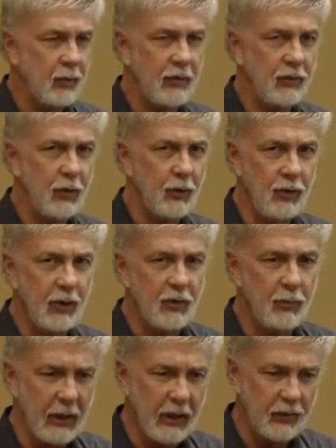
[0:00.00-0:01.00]
where they have
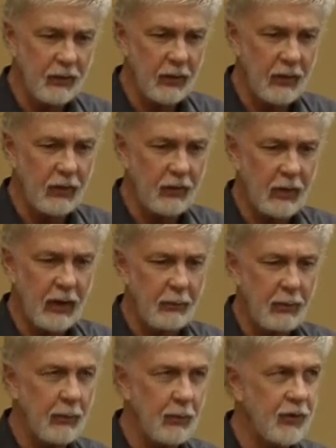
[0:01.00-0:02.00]
socialized medicine and they
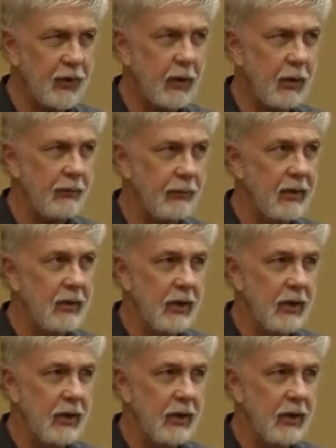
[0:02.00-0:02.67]
track people's health,